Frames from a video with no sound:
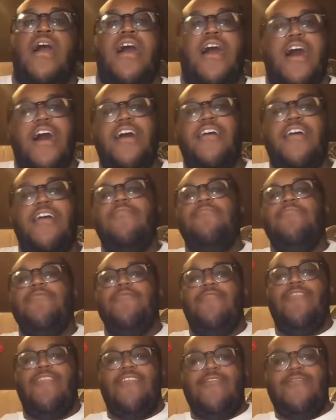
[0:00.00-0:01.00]
I hope
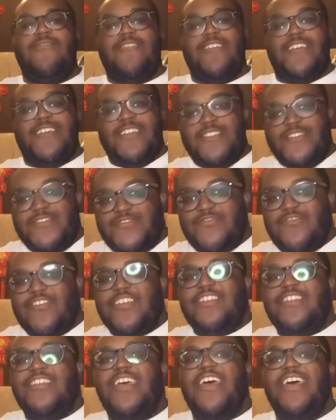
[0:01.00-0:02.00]
you all
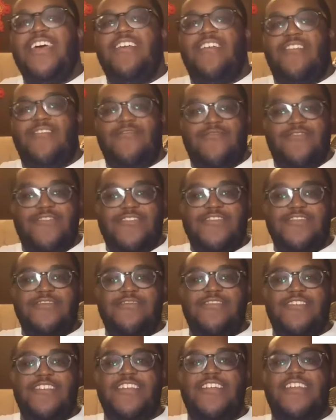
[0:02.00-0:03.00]
enjoyed that.
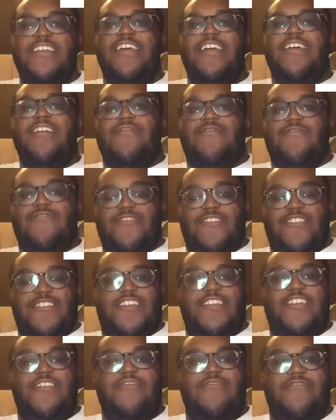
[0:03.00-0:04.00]
Originally, for the
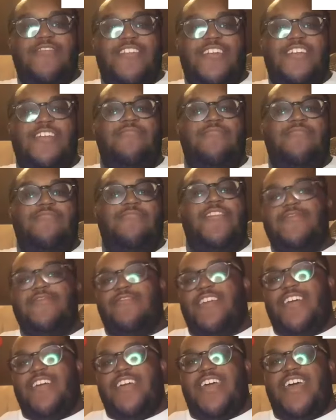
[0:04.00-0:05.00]
Q and A special
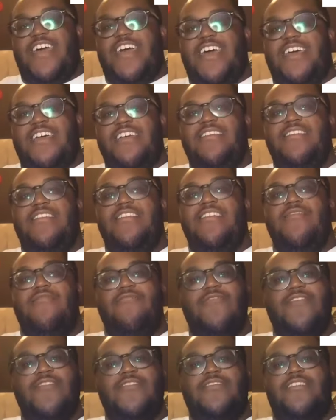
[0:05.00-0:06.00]
I had
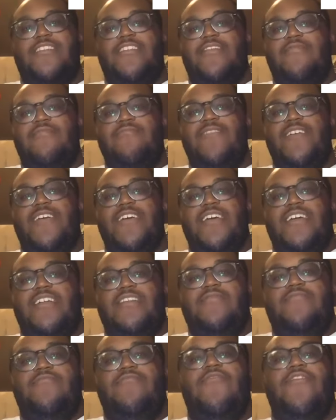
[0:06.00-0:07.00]
with them,
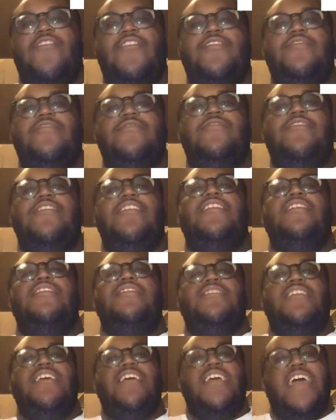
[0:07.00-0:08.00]
was
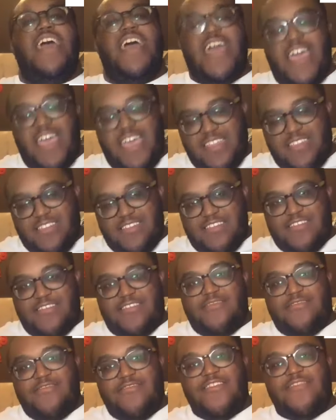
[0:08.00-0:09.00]
they had a
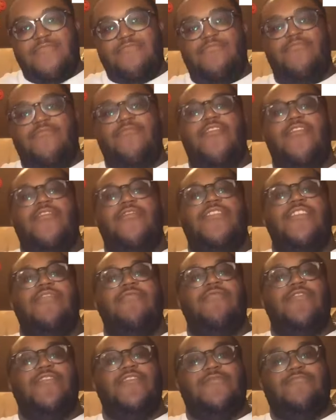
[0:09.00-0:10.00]
clip where they
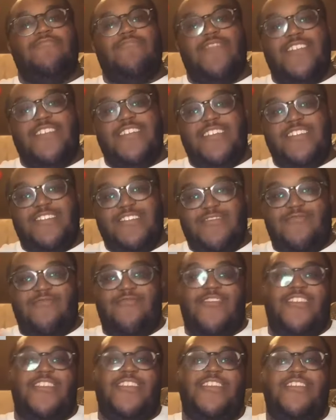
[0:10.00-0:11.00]
were explaining the
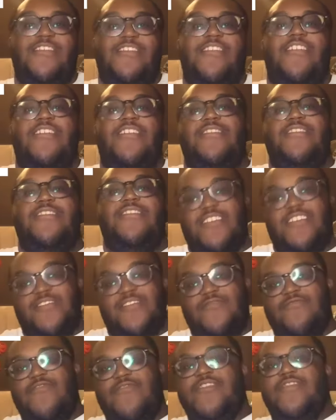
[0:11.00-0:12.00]
Run and Gun and
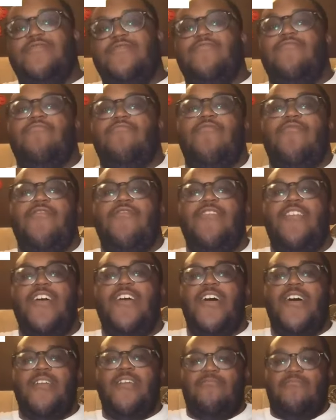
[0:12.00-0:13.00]
Sweets report.
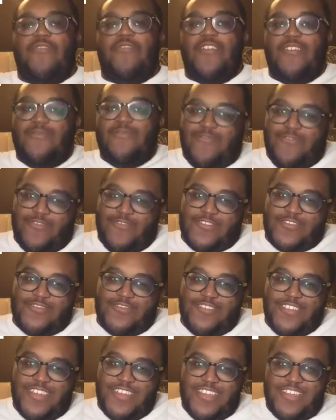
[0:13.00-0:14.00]
Well,
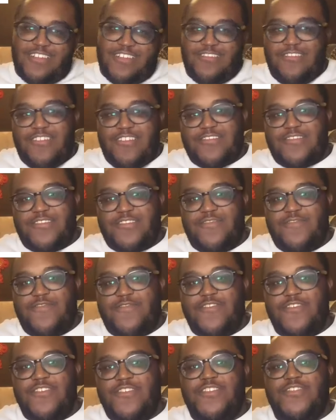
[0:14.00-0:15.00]
unfortunately, I lost the
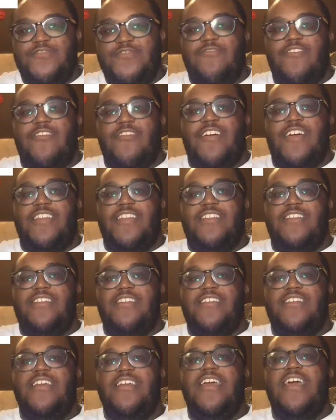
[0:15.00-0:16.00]
footage while
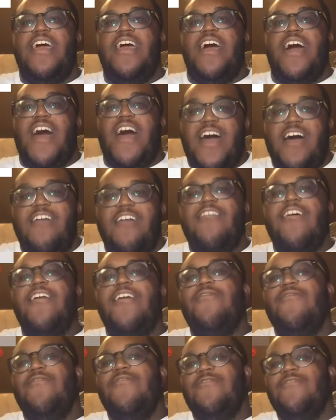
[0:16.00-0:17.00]
editing.
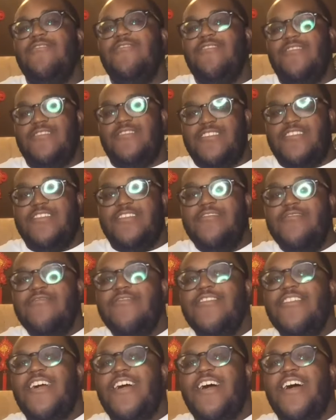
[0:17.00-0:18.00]
However, the
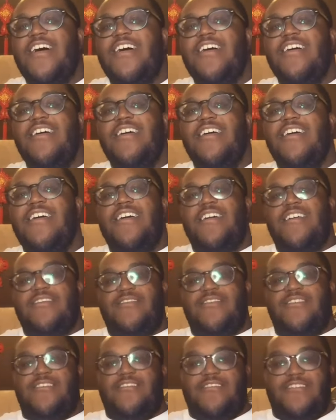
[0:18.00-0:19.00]
Yuya,
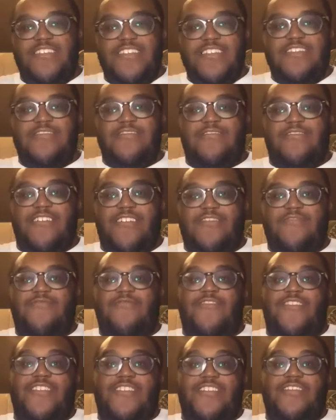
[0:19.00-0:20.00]
the leader of
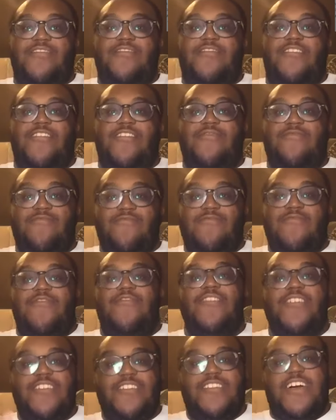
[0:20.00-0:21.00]
Run and Gun,
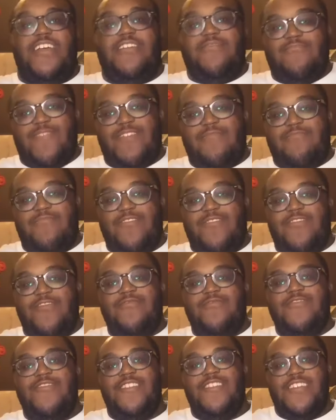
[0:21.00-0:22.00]
really liked my
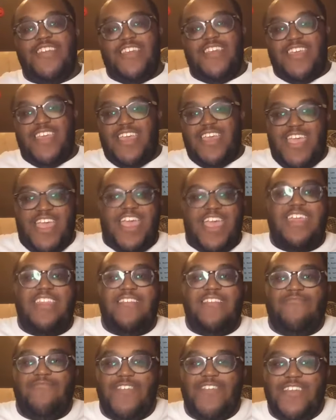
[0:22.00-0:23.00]
post, and
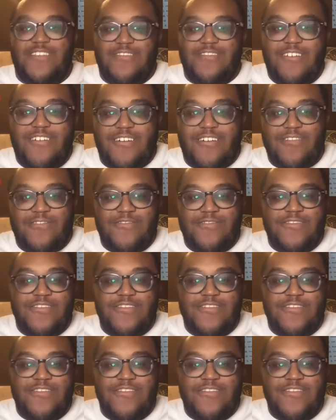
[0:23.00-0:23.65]
it paid off.